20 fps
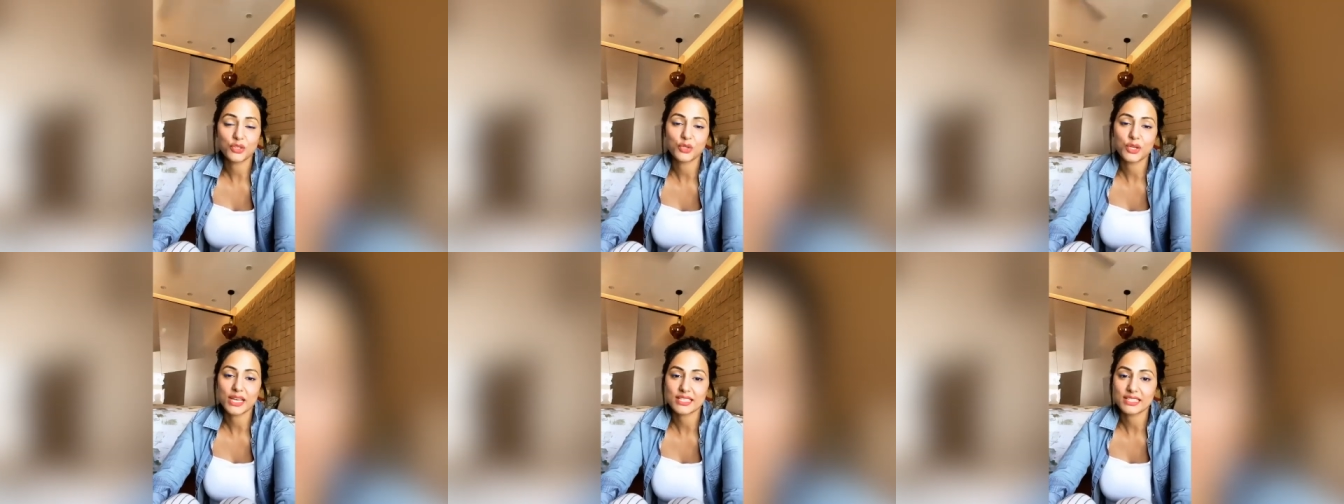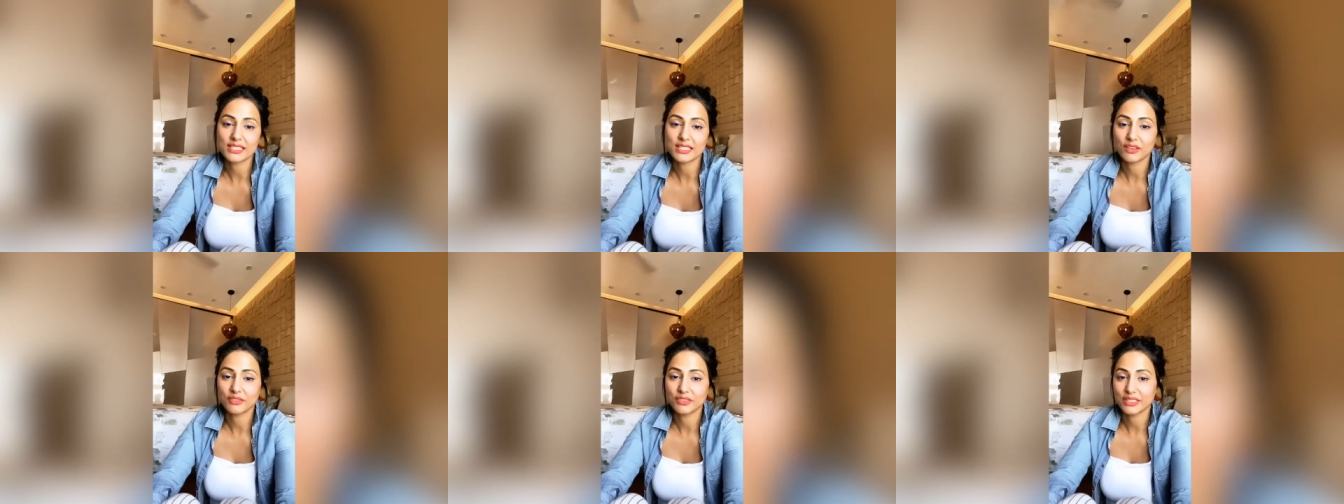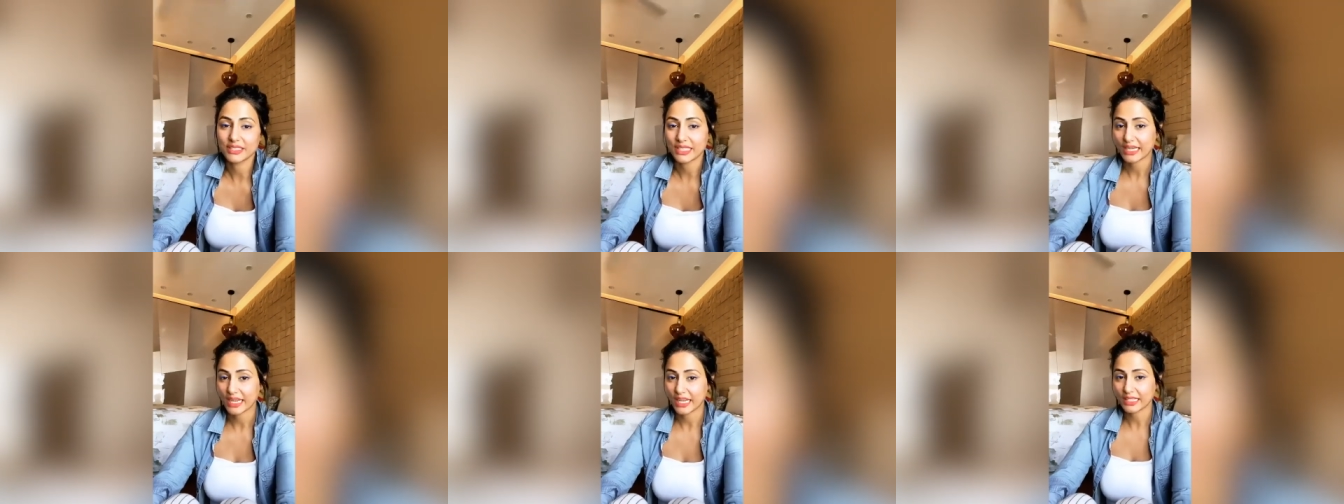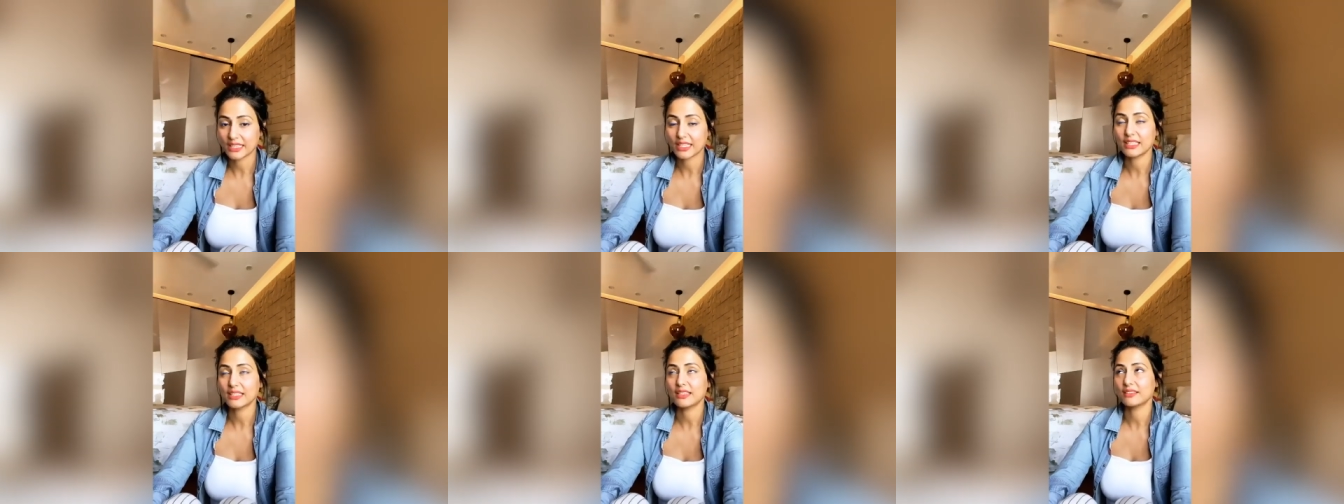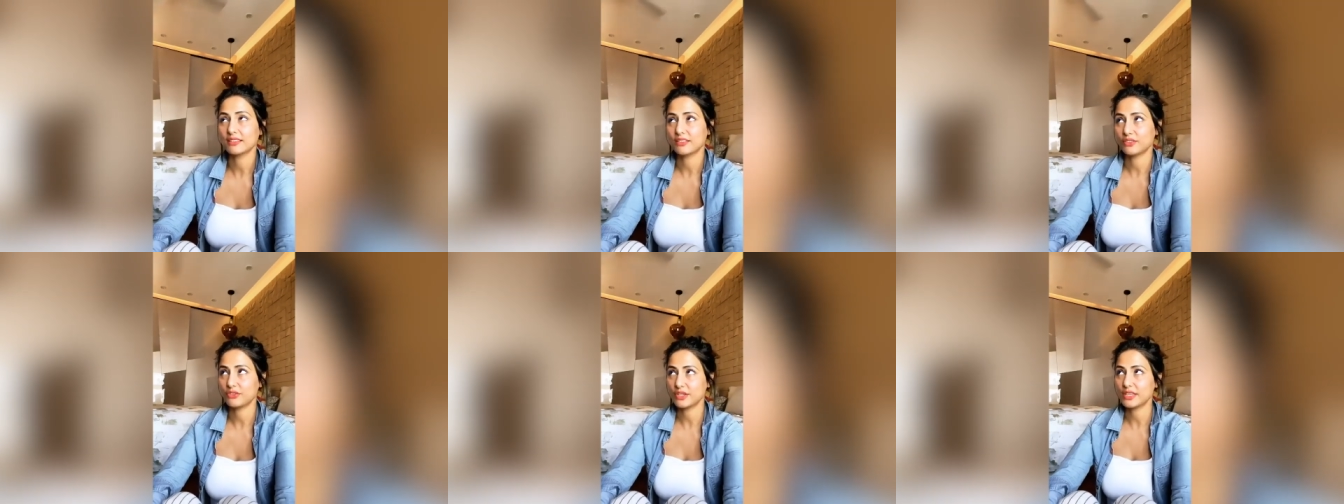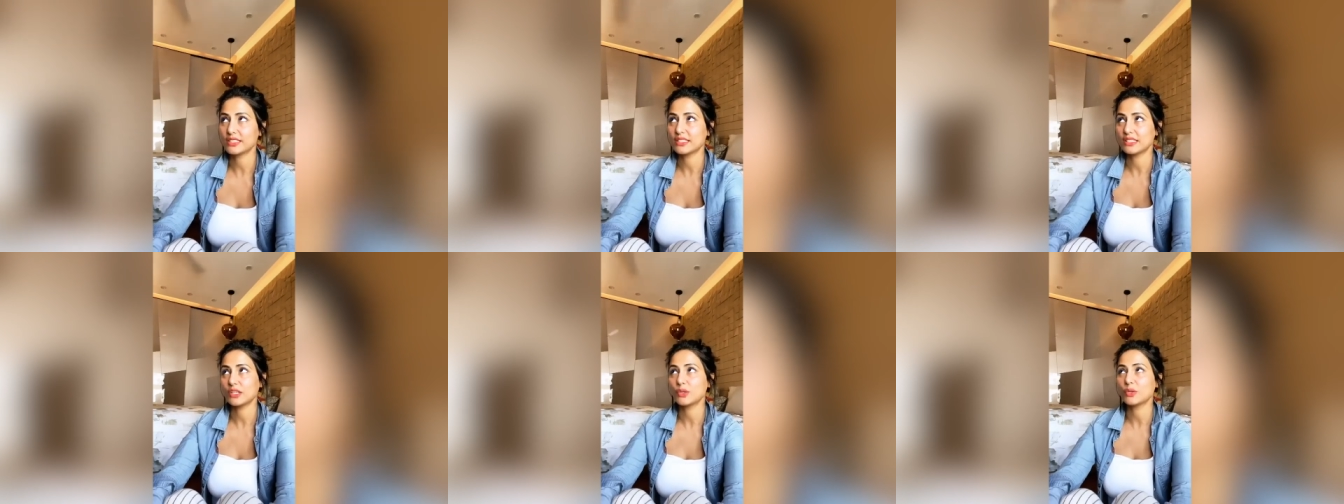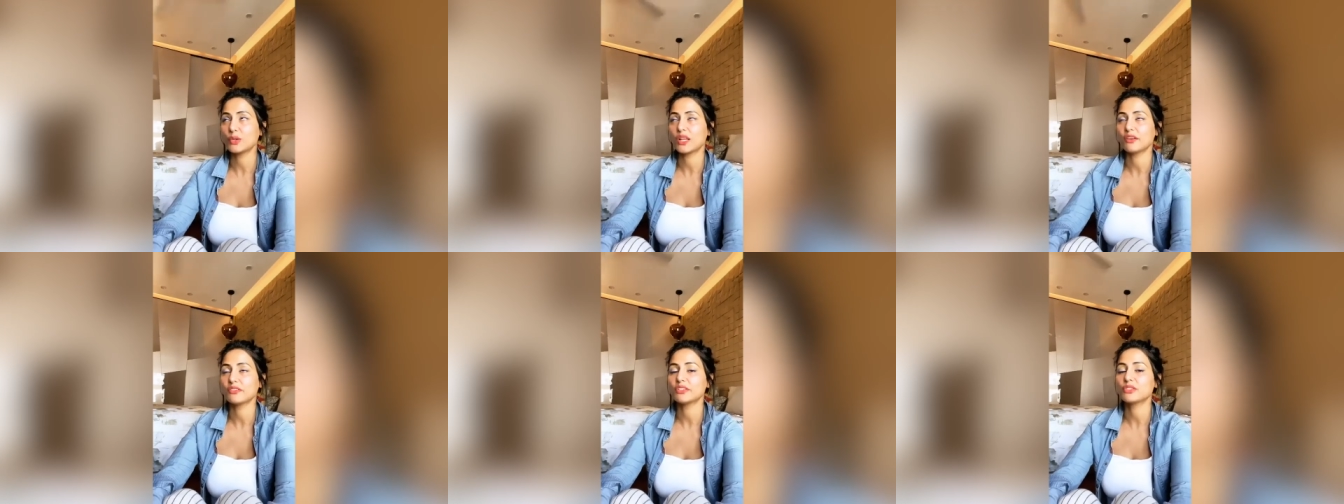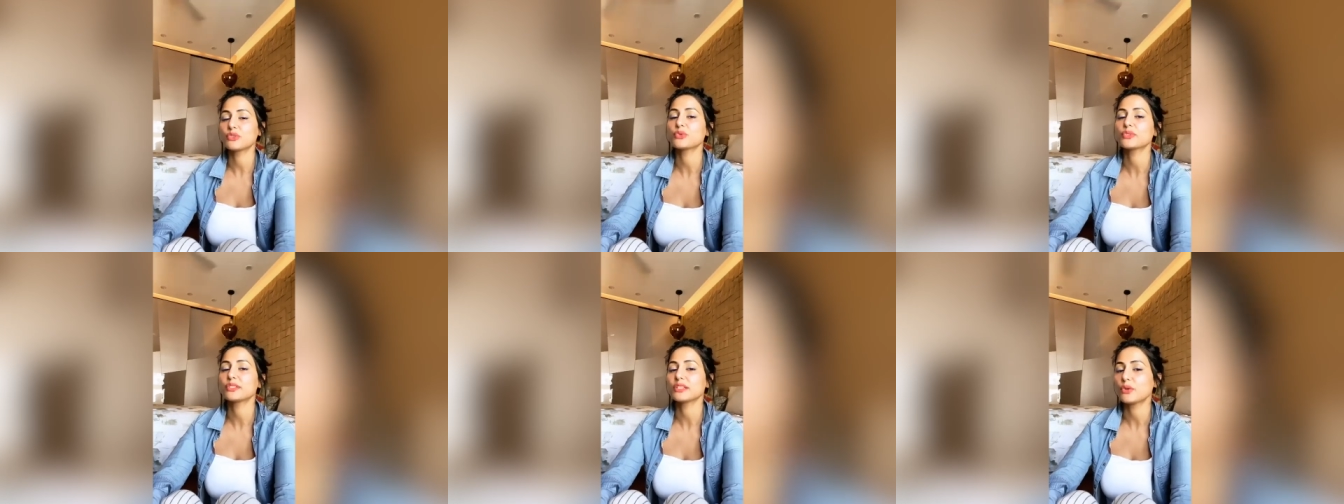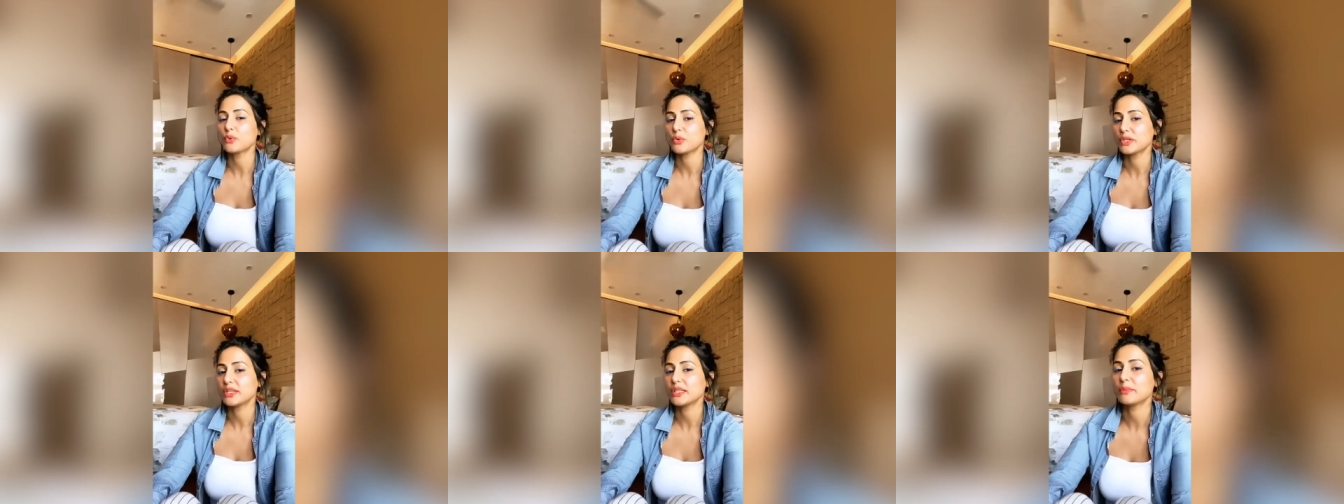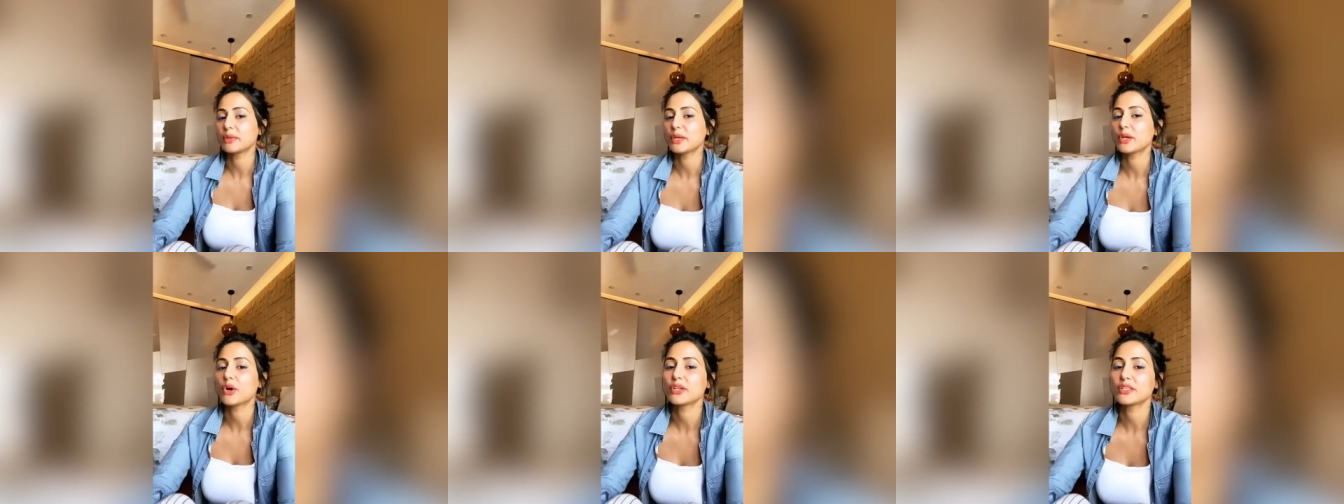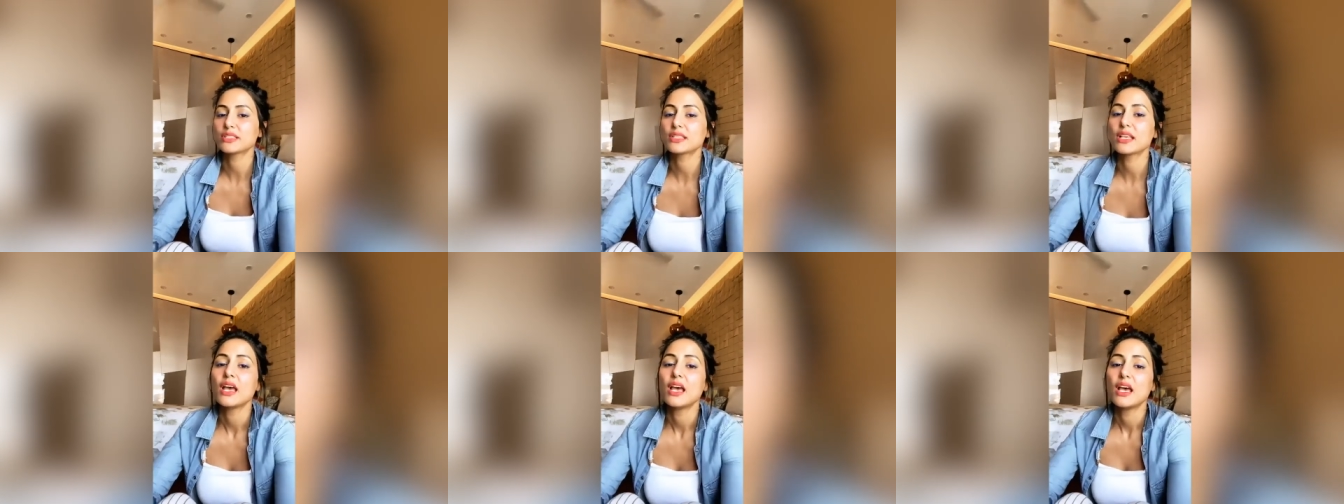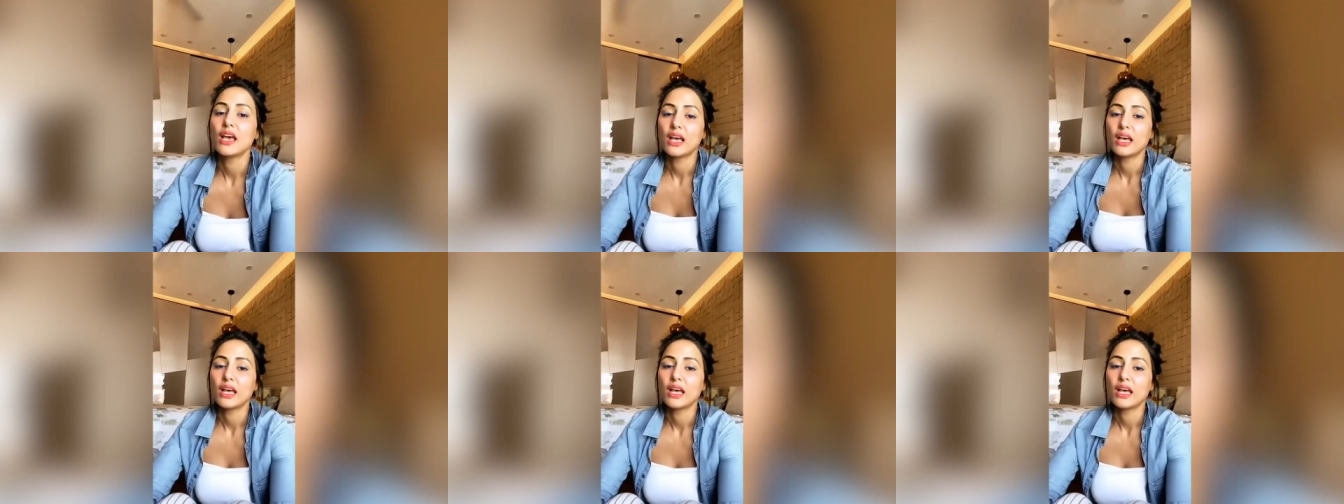And you guys love it. And I think the reason you love it was only because